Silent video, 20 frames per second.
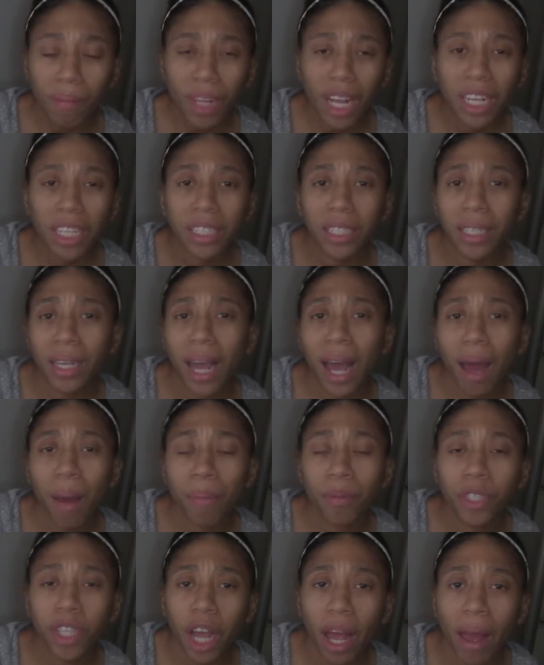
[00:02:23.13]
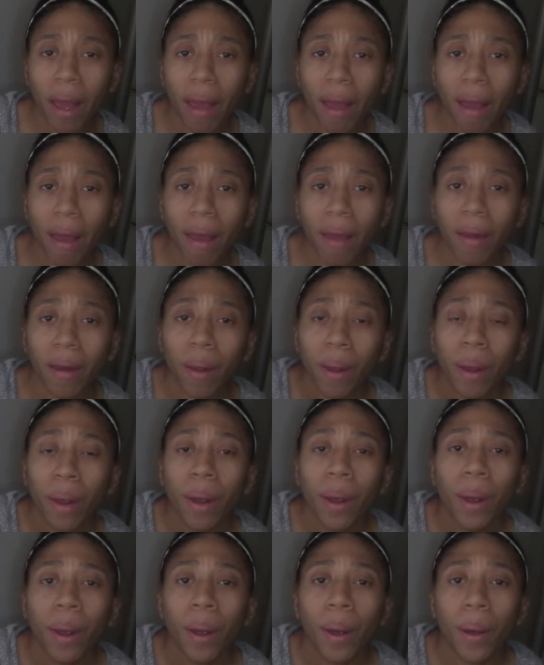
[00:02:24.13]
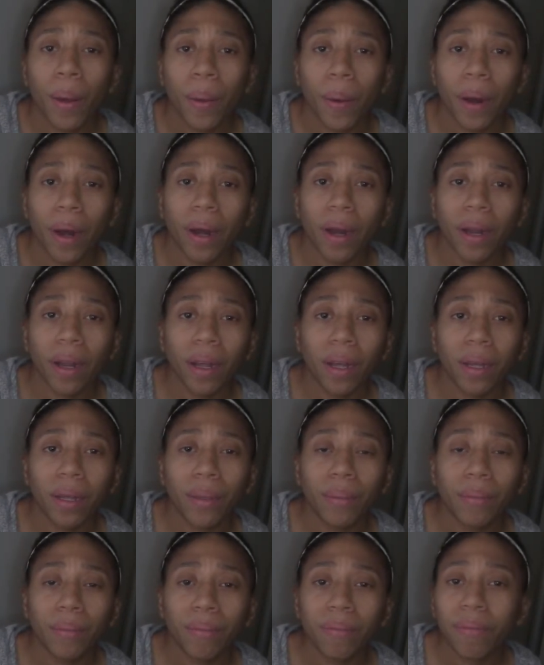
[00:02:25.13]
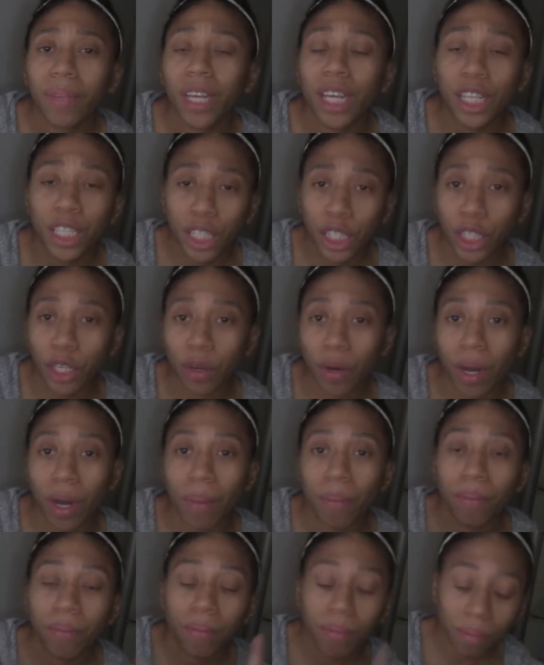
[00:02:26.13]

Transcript: Snapchat, or Instagram.